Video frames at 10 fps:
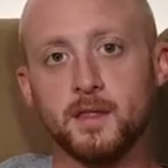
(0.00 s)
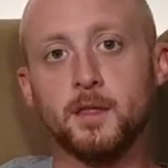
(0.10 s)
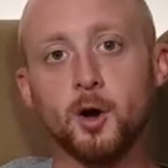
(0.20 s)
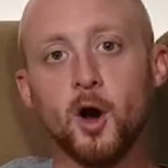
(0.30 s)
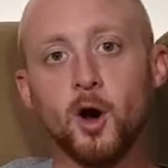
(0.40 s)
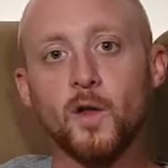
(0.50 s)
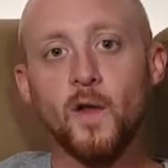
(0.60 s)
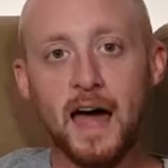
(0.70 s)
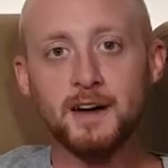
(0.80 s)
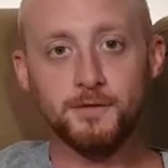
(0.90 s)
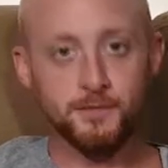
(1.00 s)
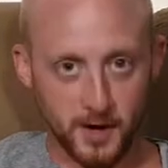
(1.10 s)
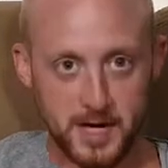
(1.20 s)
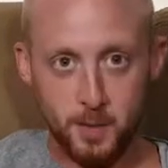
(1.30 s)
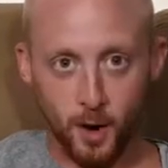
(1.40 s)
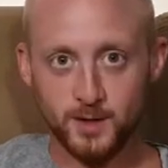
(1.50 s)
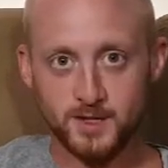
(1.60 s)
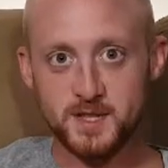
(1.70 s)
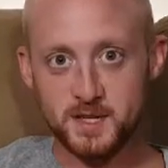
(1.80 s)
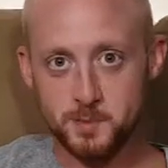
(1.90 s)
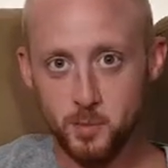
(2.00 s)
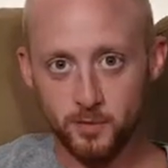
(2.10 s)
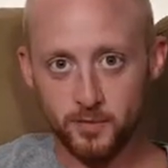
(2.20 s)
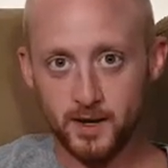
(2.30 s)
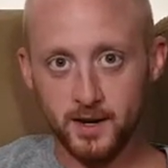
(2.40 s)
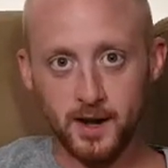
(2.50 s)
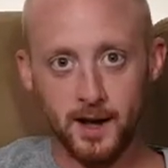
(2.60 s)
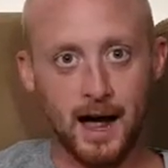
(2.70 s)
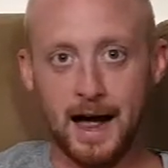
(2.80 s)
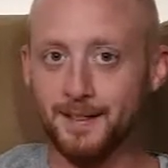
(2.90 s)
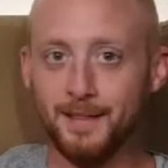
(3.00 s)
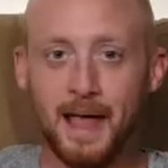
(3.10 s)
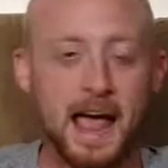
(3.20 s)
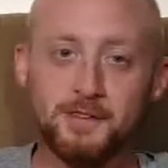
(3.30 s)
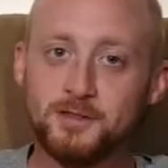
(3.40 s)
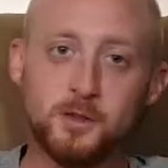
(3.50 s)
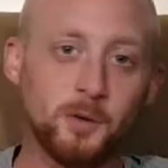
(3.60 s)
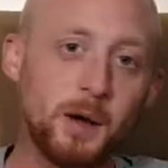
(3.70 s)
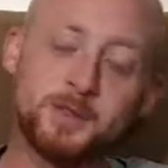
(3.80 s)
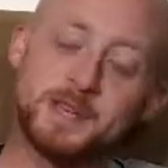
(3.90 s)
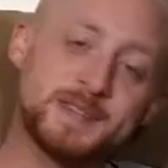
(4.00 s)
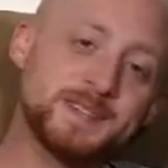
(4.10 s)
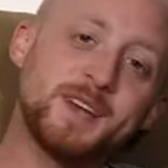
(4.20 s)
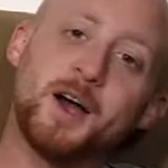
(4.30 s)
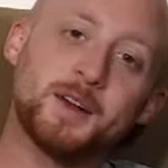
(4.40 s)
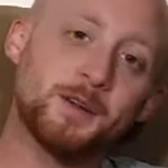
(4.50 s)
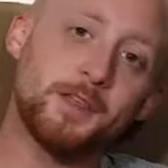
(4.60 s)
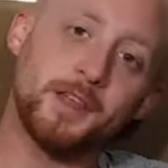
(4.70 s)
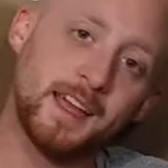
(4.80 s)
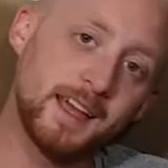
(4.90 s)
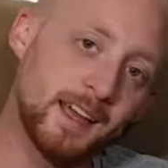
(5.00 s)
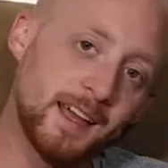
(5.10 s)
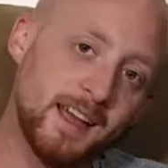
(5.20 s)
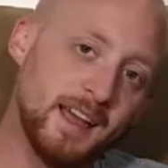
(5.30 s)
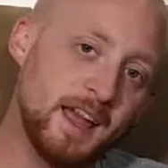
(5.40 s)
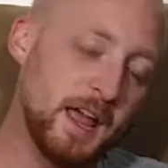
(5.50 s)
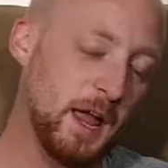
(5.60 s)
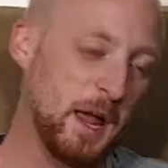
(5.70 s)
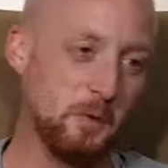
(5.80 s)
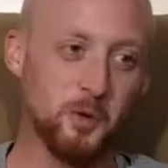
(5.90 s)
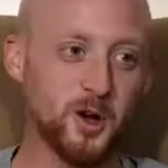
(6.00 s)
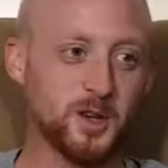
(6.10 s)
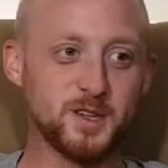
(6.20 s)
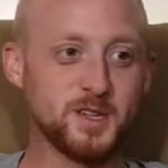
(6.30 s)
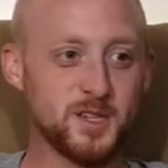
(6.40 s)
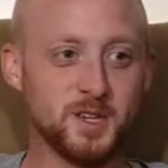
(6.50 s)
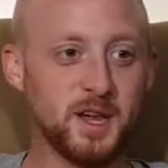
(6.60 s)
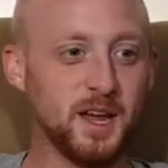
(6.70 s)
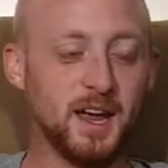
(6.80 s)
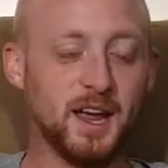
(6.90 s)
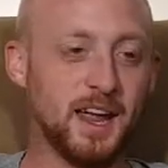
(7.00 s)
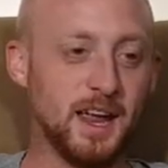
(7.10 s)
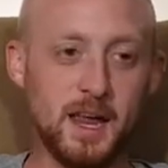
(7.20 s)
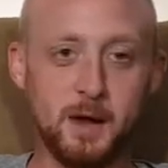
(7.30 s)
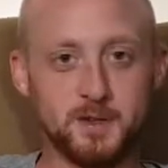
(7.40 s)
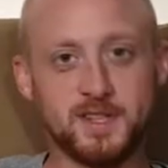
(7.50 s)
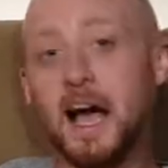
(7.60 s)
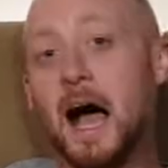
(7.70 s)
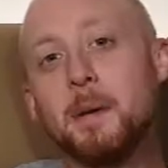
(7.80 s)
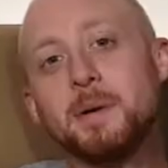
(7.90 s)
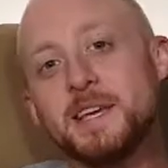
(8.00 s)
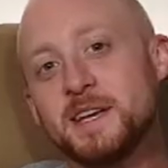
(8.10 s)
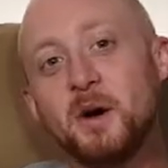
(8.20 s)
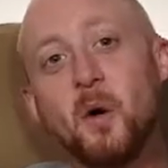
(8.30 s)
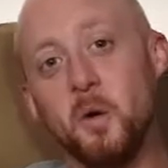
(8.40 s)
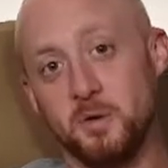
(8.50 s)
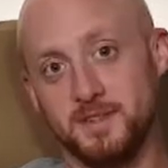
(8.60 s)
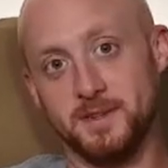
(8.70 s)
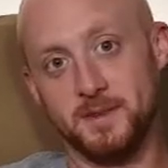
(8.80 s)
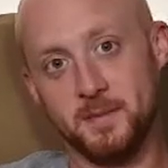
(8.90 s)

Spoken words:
There are a lot of funny parts in this movie. I laughed throughout the entire thing. It was comedy gold.